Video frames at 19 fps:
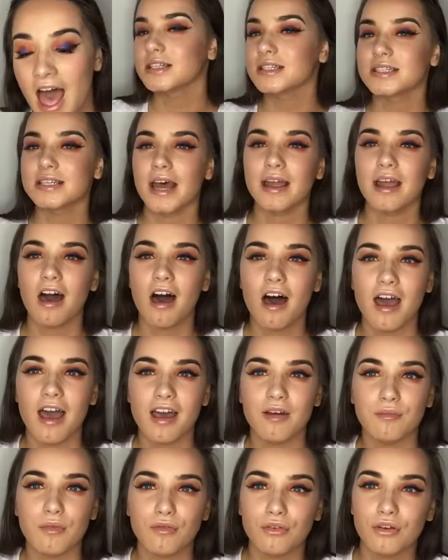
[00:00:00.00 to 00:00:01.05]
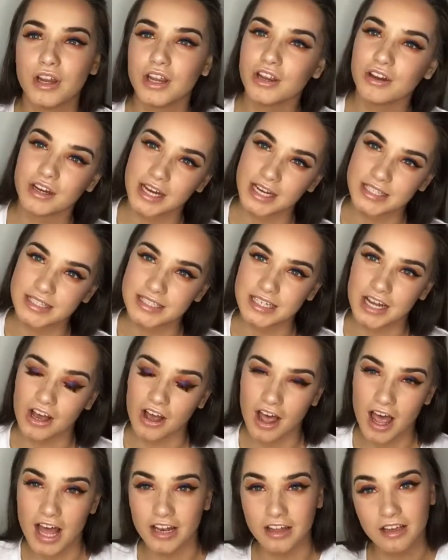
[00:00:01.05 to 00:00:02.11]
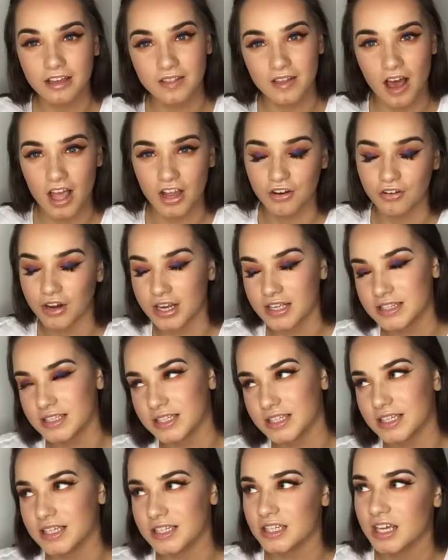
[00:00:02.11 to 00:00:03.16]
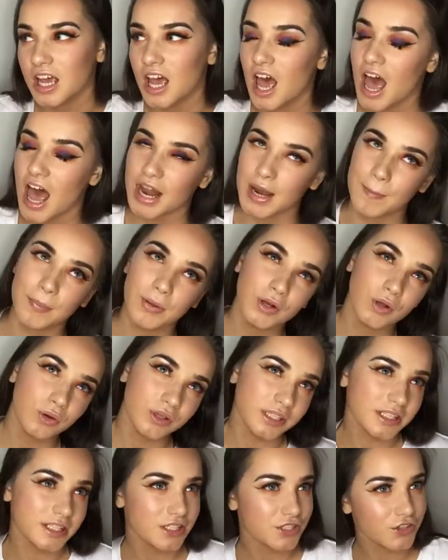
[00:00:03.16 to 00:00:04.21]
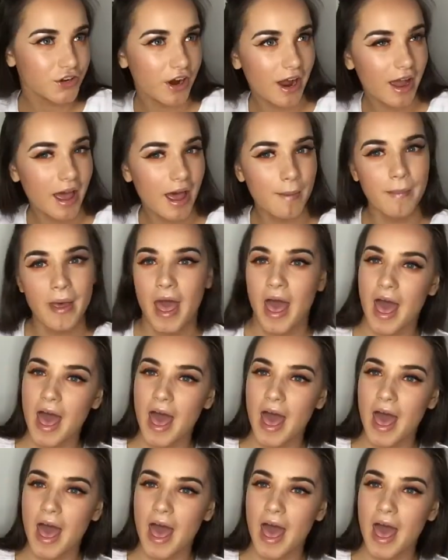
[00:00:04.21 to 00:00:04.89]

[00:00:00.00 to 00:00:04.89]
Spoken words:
Today I am recreating an eye look that I created and I put it on Instagram,